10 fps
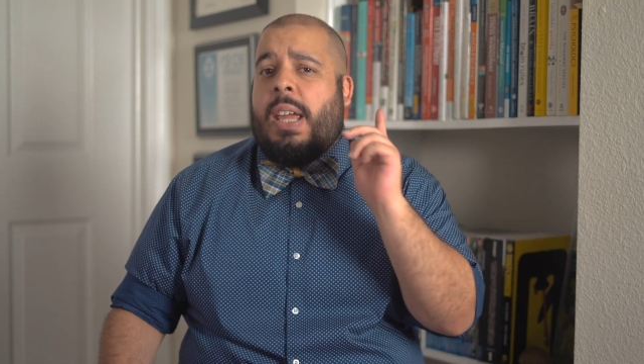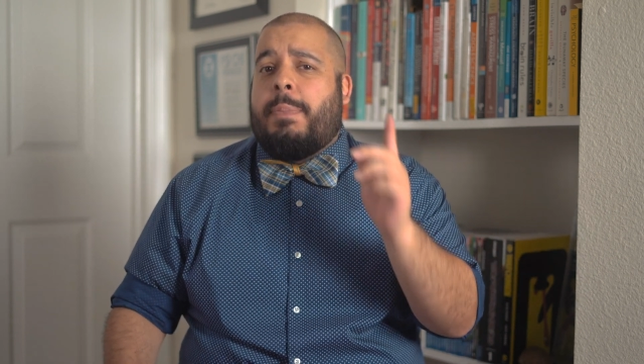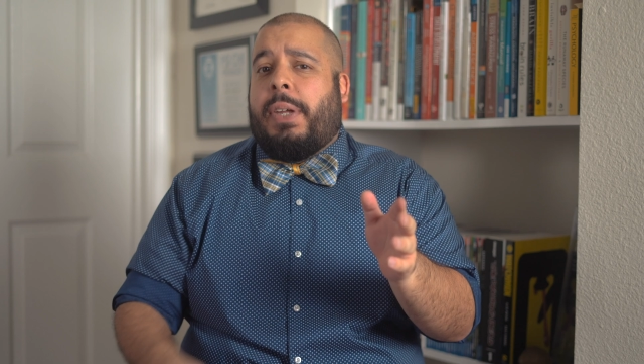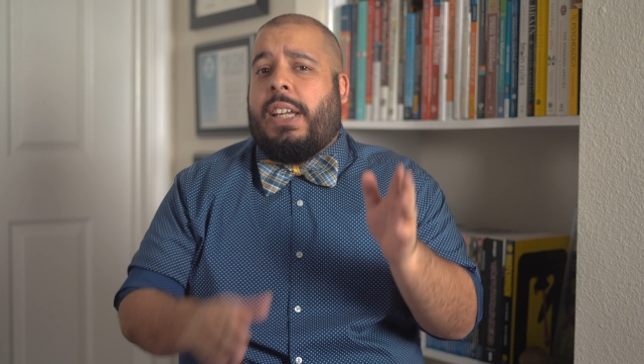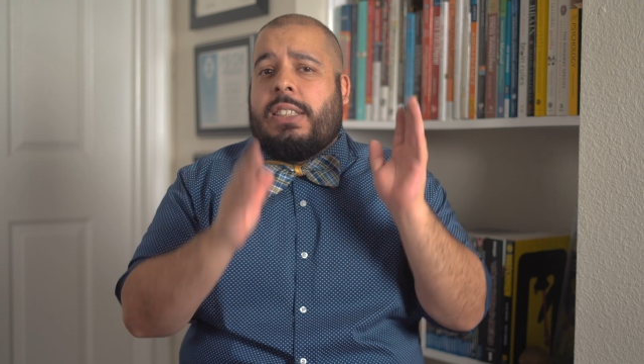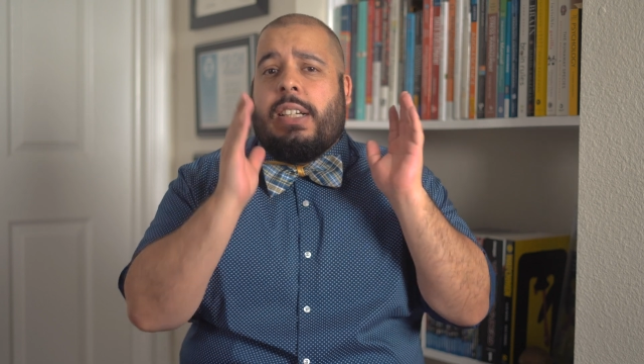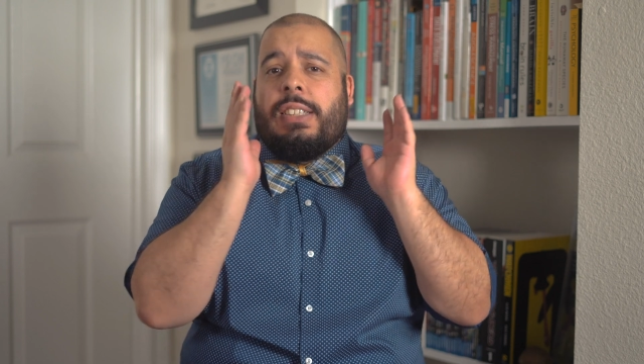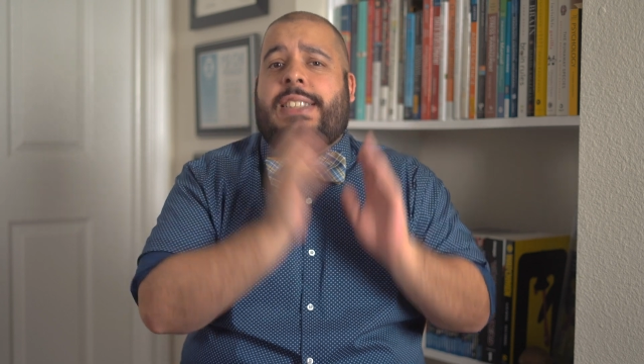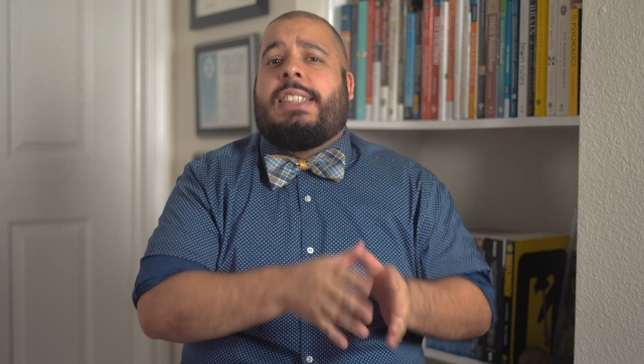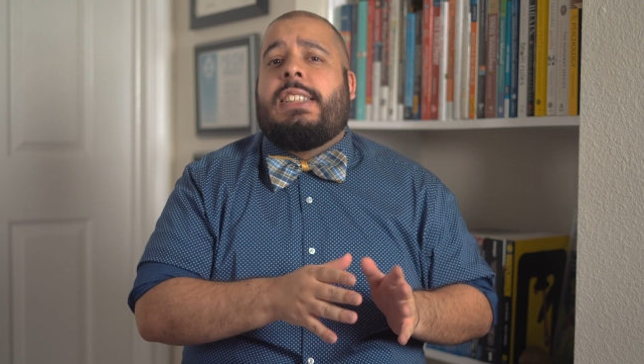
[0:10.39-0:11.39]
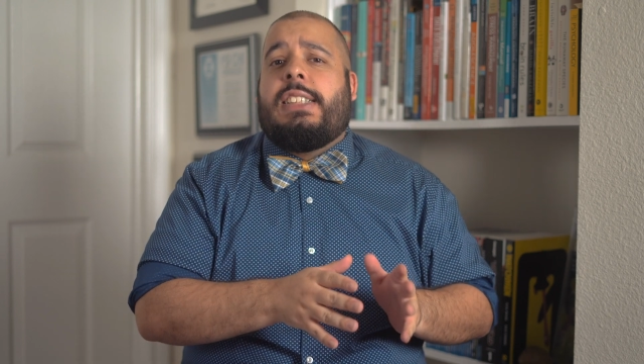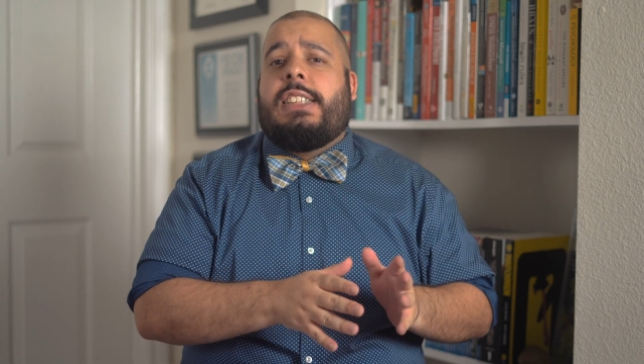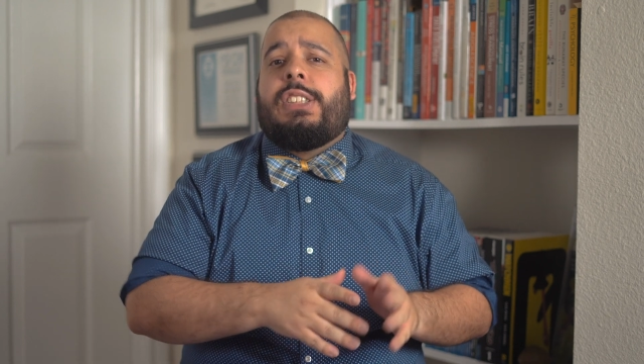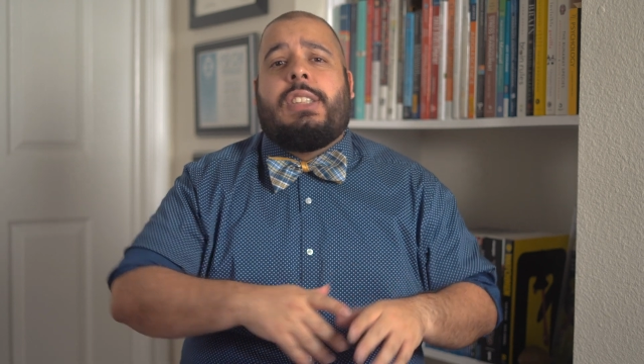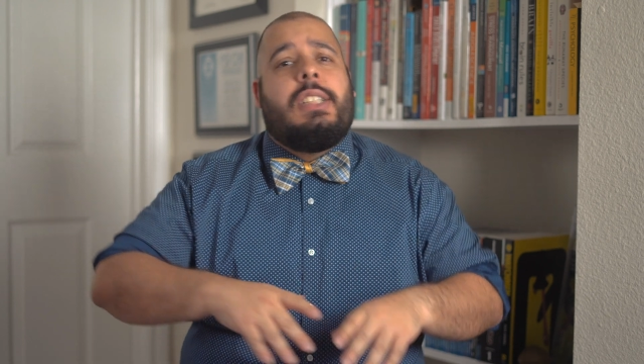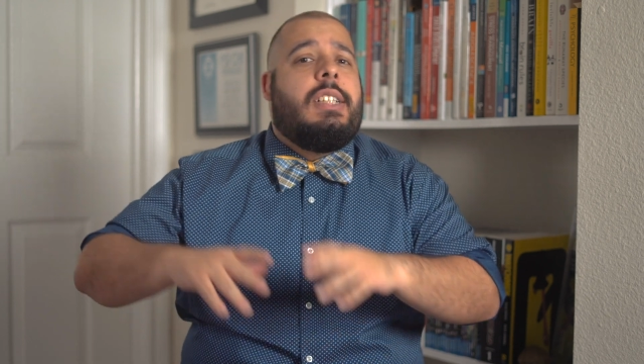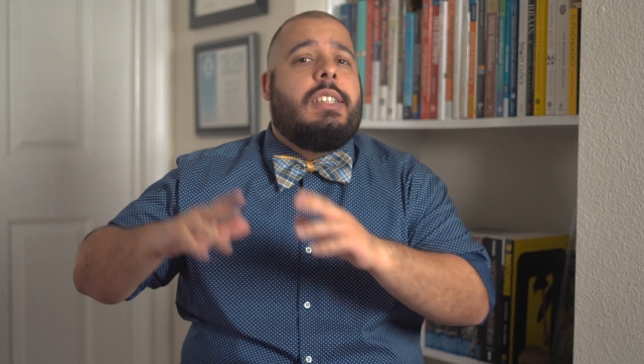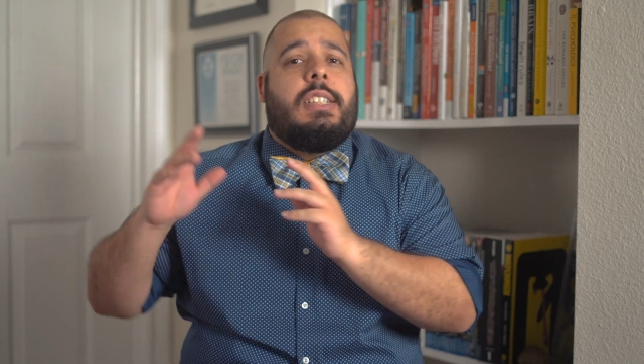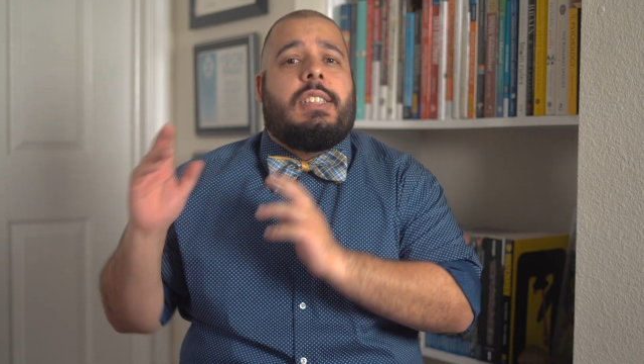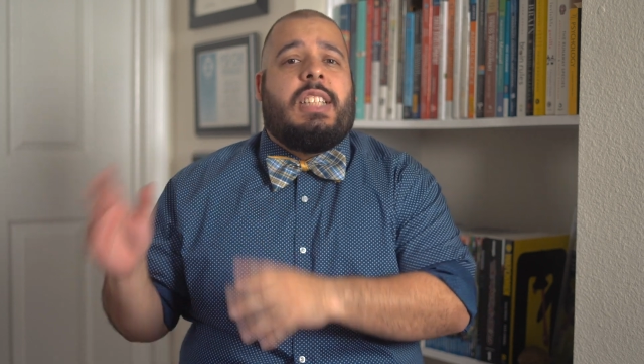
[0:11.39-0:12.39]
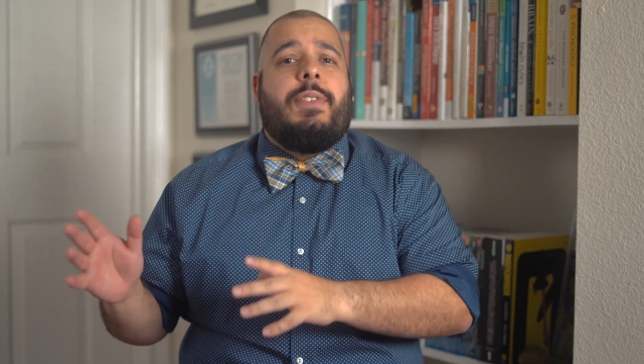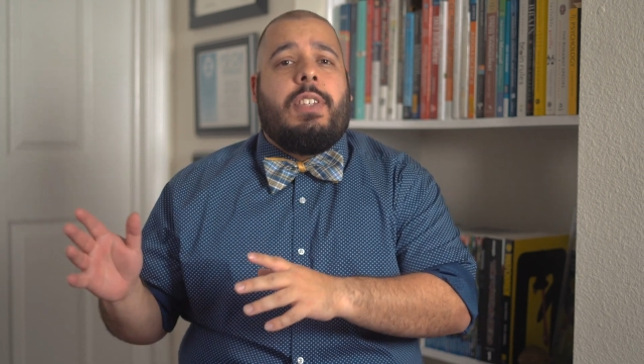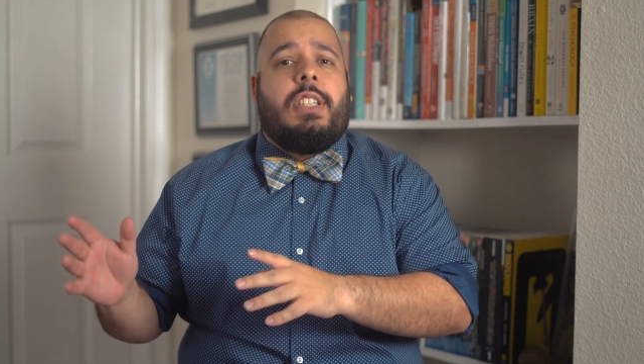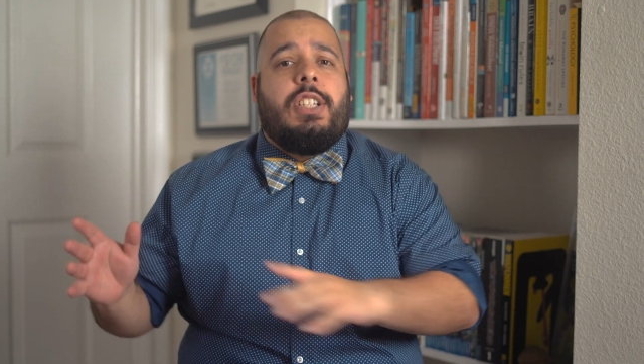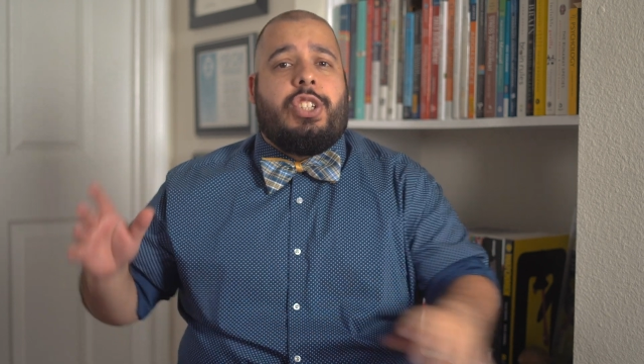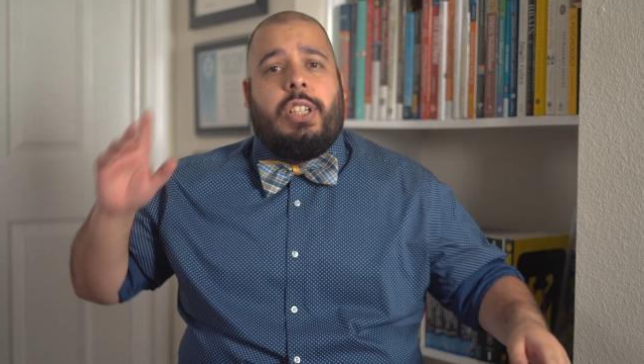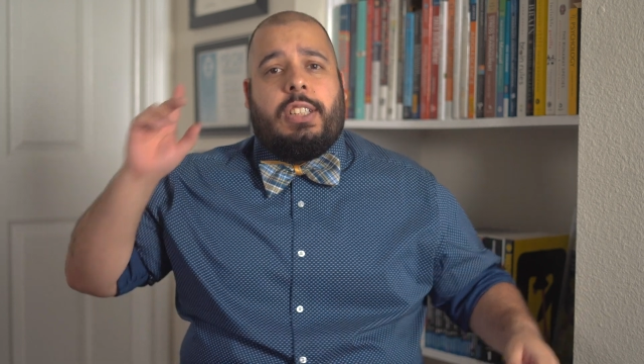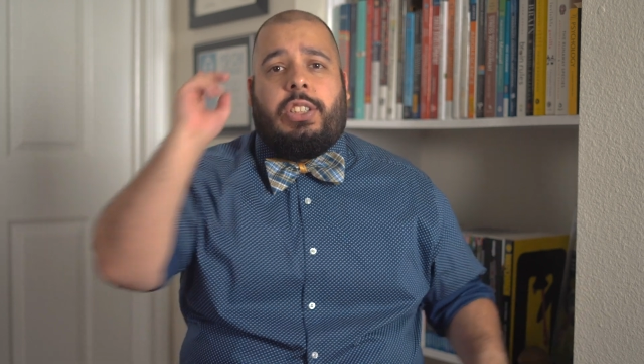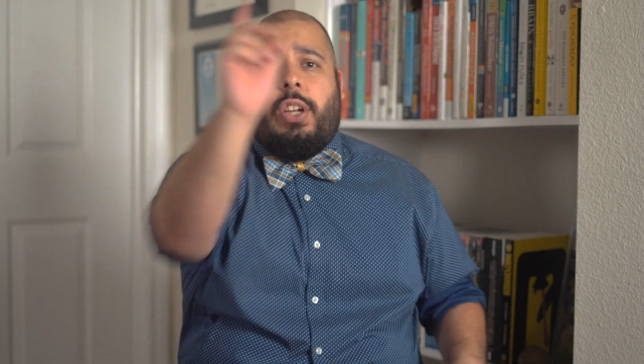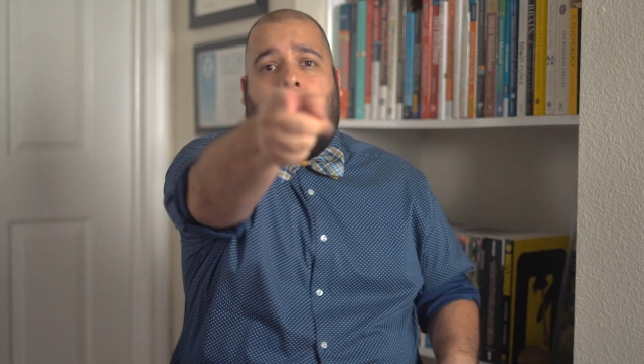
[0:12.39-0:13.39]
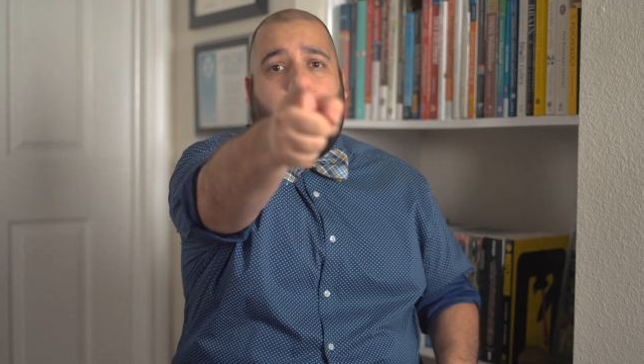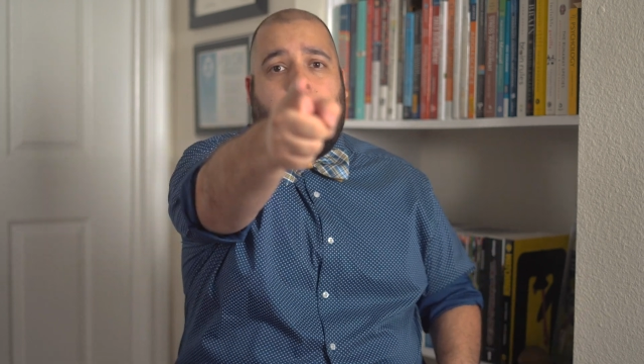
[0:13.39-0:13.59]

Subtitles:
AP Style 6th edition to the 7th edition. Let's go.